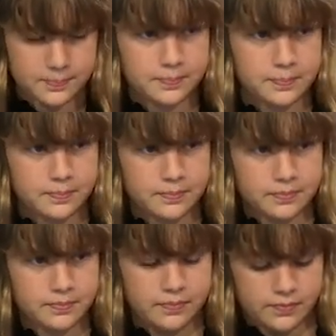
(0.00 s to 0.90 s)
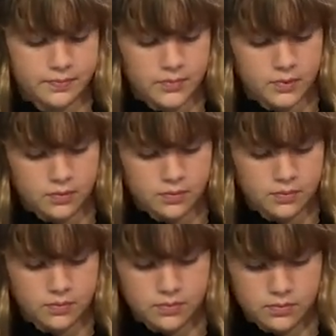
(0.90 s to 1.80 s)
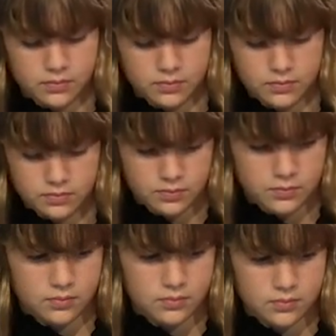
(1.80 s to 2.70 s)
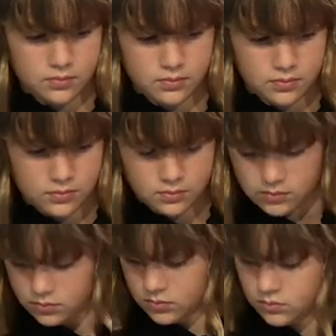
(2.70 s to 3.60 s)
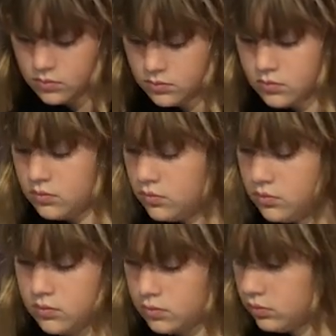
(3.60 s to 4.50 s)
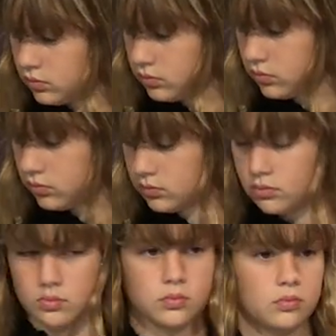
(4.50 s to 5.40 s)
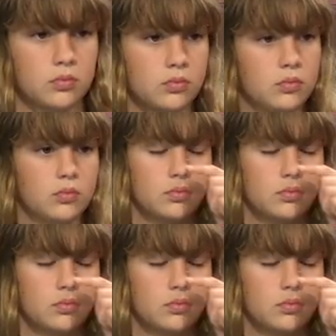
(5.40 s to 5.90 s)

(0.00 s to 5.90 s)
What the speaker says: (silent)